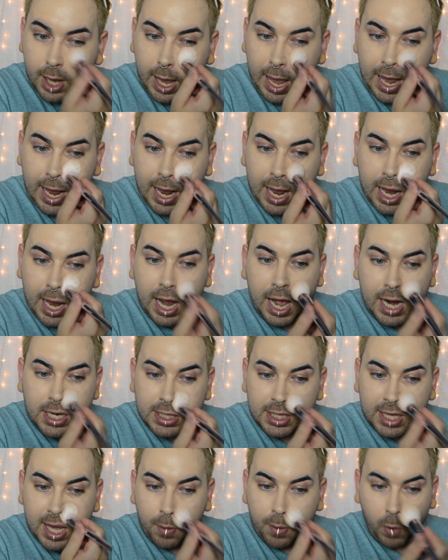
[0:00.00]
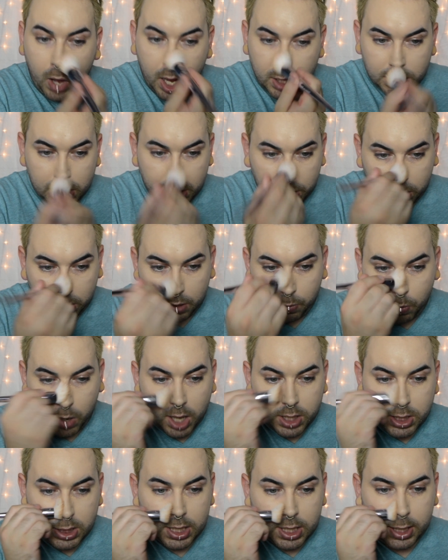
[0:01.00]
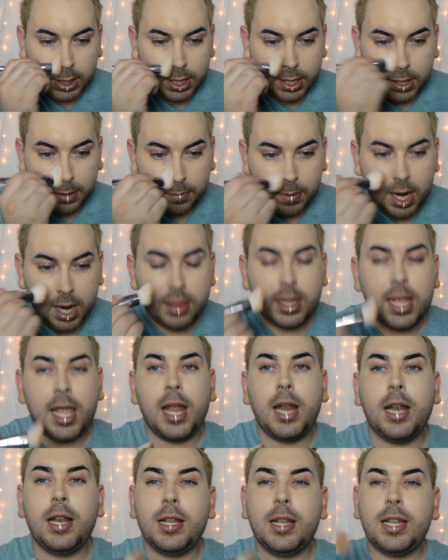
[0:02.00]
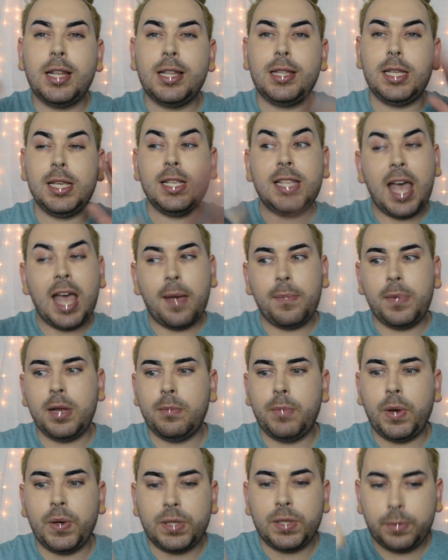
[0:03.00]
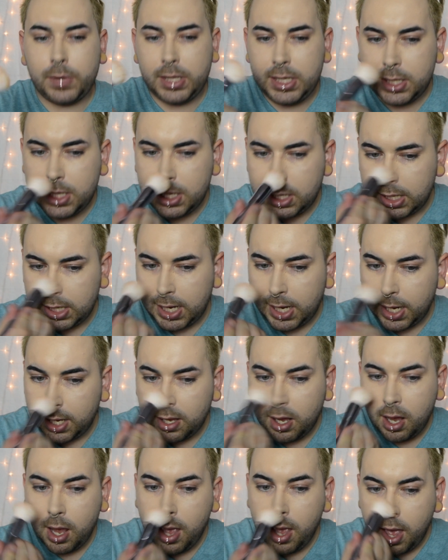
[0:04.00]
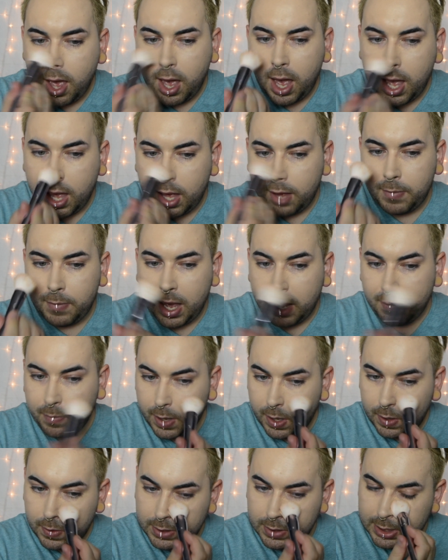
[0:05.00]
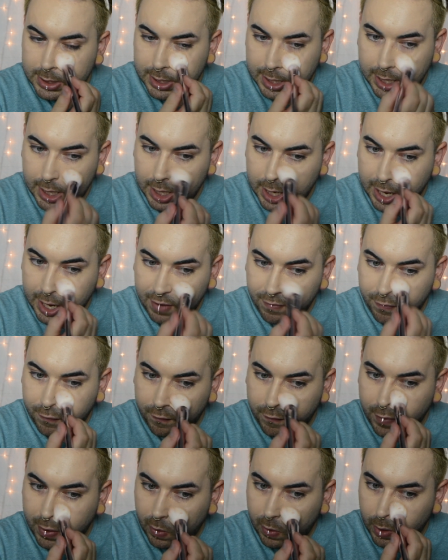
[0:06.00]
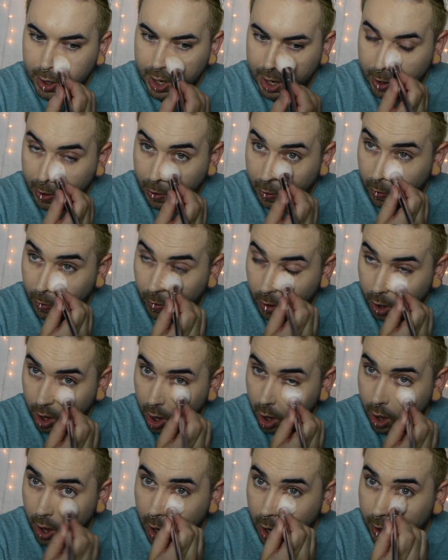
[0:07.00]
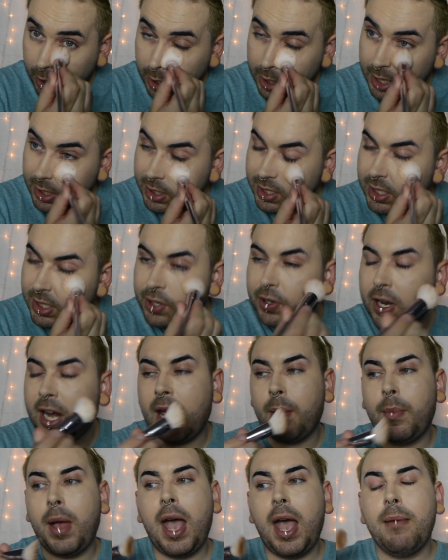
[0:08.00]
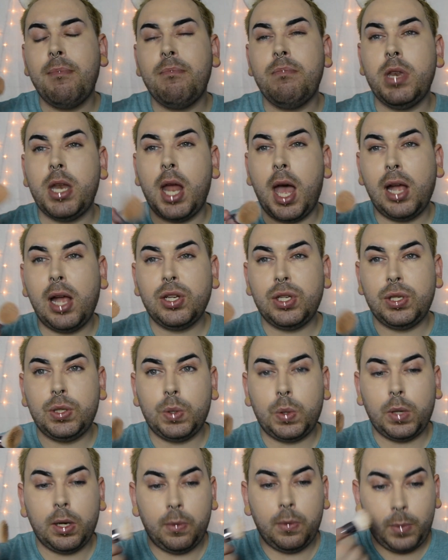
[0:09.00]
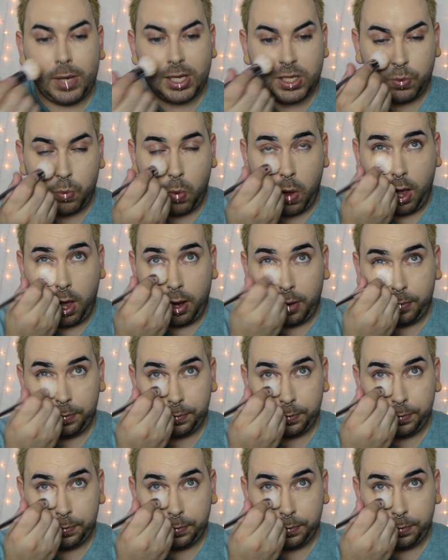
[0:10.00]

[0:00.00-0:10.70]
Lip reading: And I just kept watching her, and then this happened most recently. I posted a photo on Instagram, I'm not sure which one,